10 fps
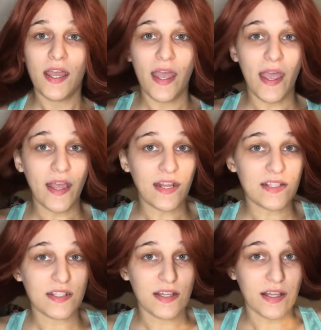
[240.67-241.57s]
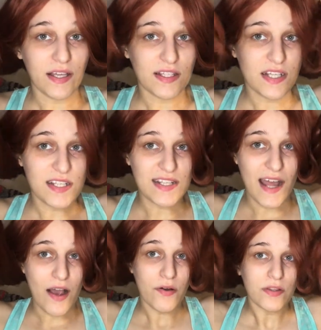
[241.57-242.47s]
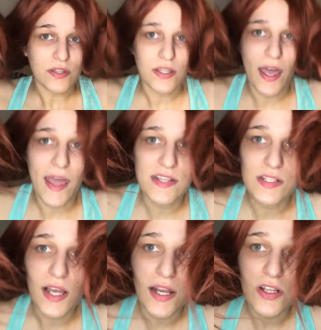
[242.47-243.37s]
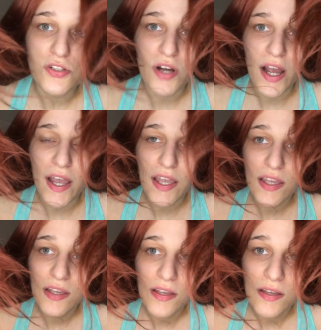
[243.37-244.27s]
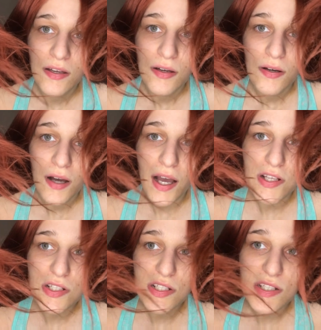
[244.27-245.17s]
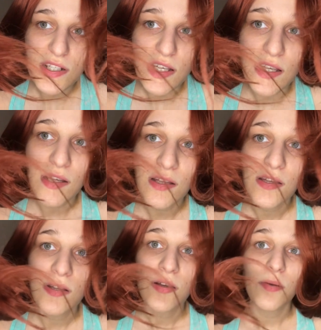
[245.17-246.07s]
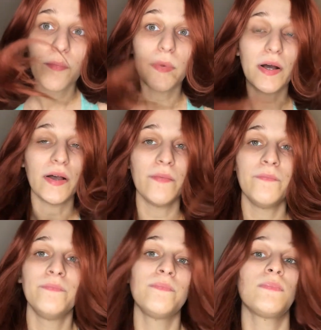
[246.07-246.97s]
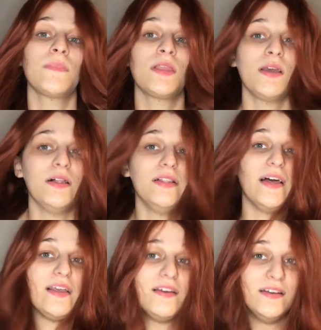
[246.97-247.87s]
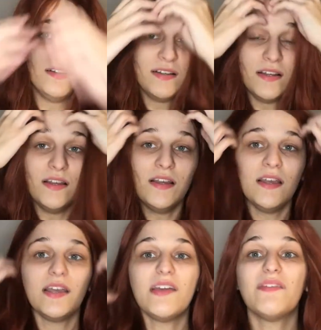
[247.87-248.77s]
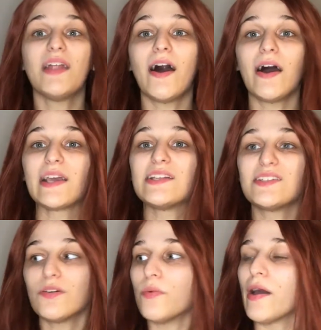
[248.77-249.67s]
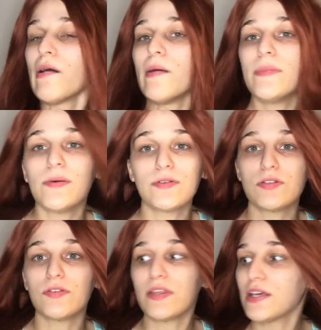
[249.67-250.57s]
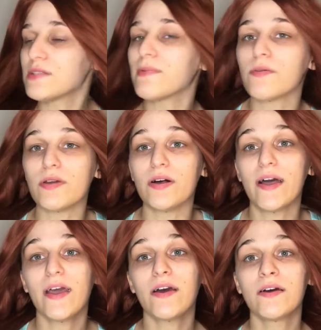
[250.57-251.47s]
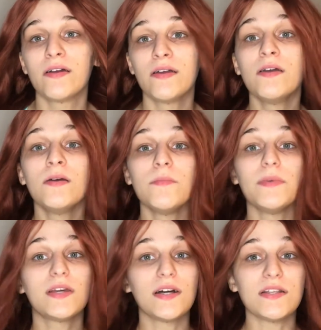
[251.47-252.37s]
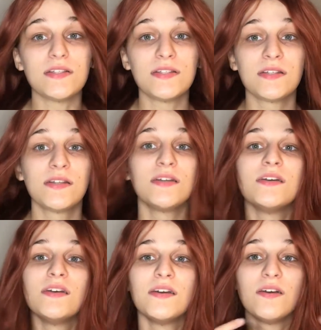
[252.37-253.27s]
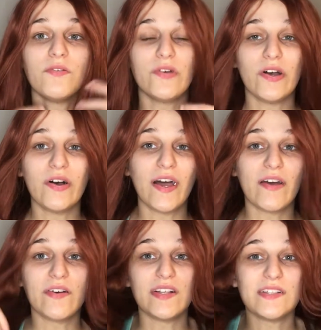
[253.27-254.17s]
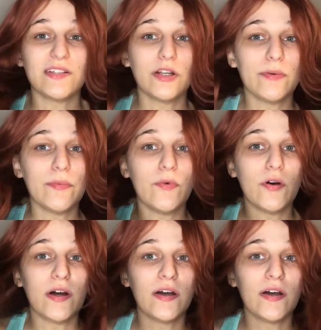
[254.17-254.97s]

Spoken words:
and it's like it sheds now and the ends are kind of dry, as you can see. But like even now I can still wear it and people still think it's my real hair, because real hair is a little bit more